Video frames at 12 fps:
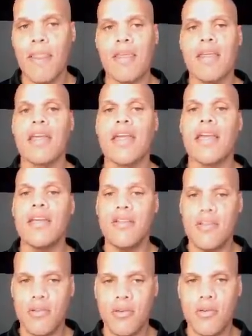He
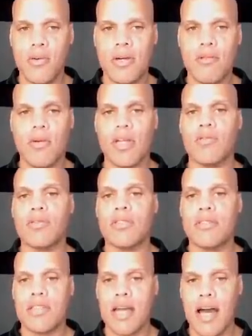knew when it was
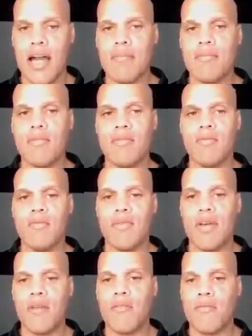time
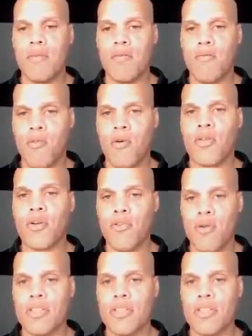for the crunch